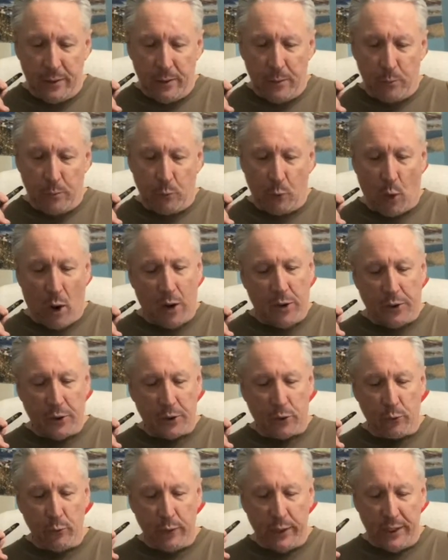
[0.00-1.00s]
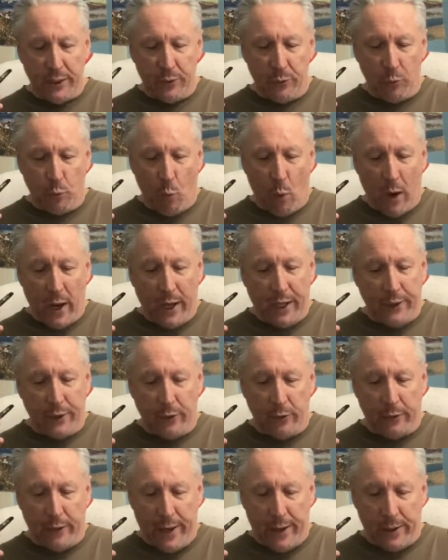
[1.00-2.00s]
Broder grinned
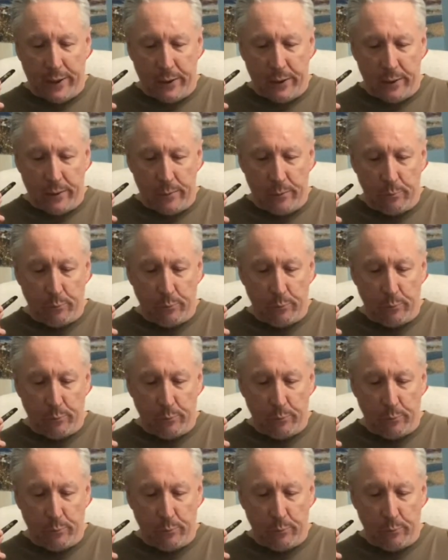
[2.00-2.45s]
wider at her.